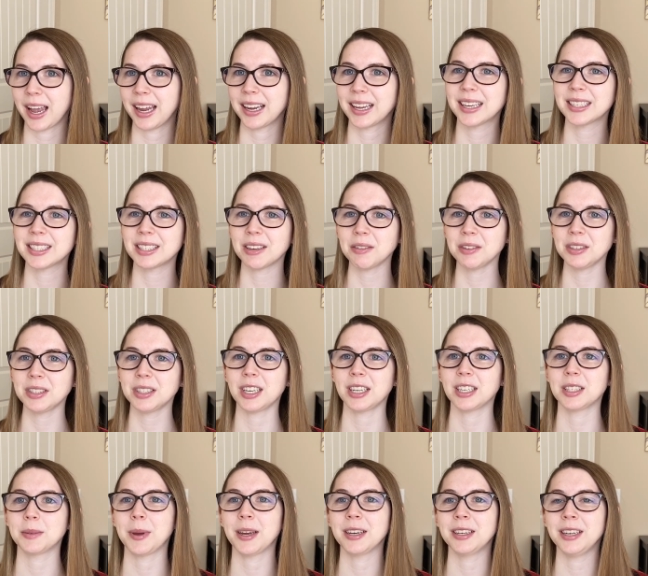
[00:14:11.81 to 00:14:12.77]
I guess I was
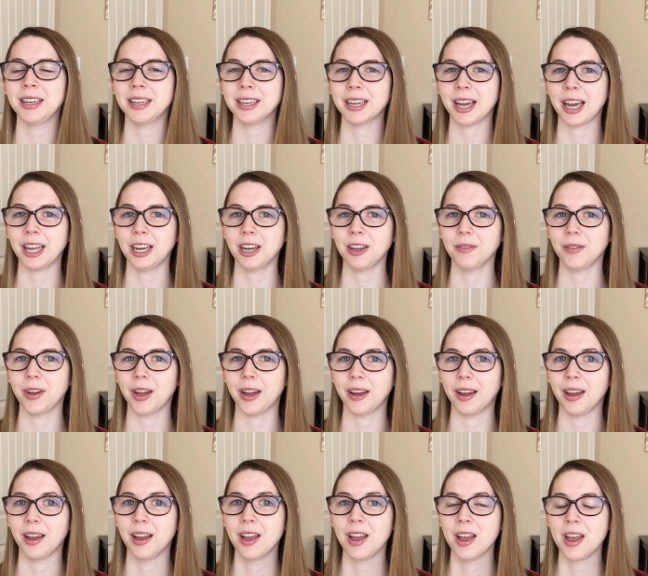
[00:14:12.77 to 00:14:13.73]
expecting kind of
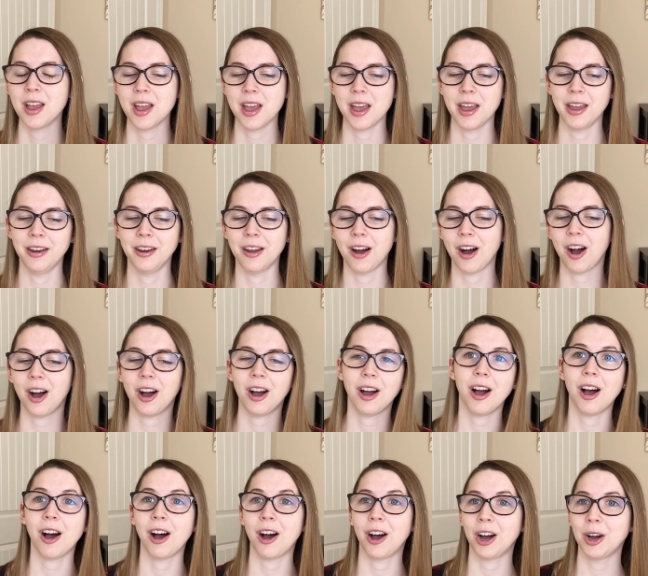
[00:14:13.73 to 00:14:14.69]
a an
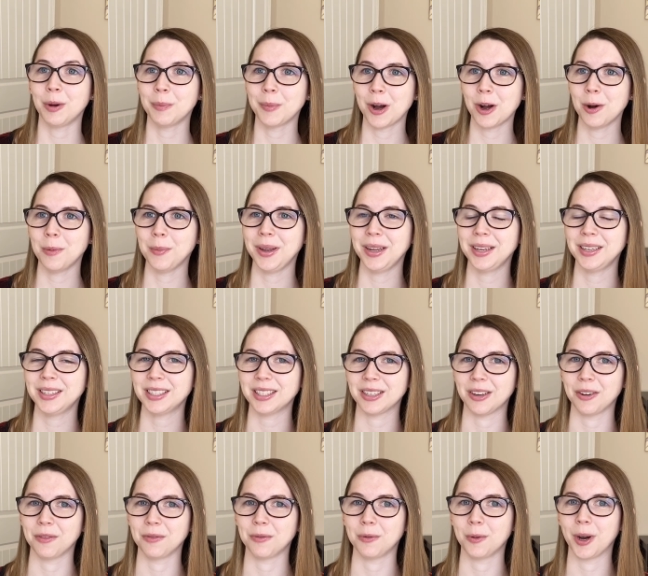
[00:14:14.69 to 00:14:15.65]
aha moment
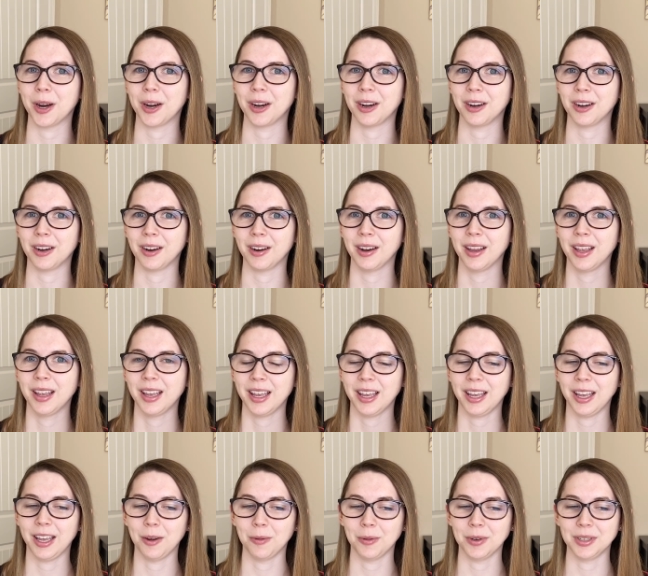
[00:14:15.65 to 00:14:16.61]
of where
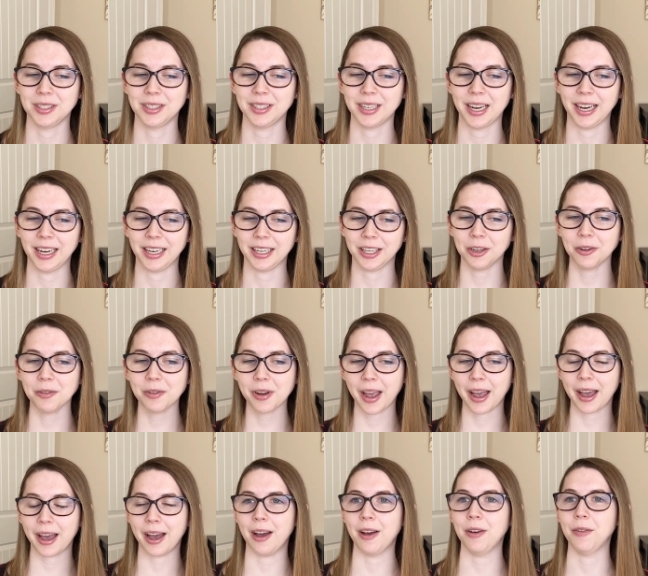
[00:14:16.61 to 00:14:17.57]
it would say, you
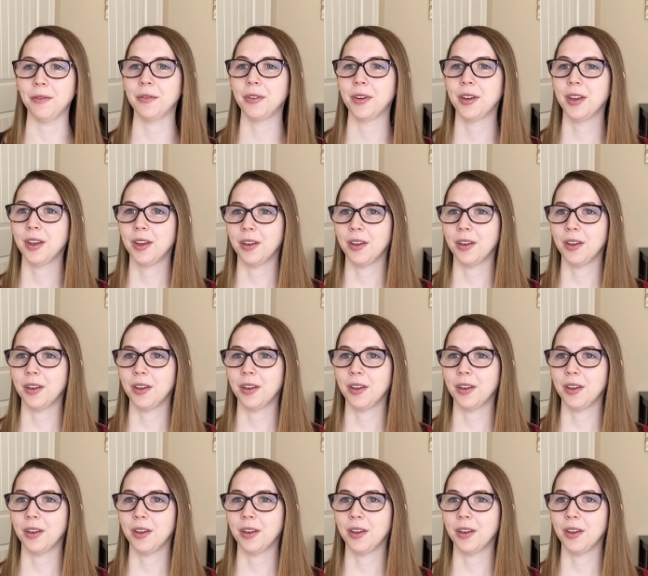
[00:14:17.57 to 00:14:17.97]
have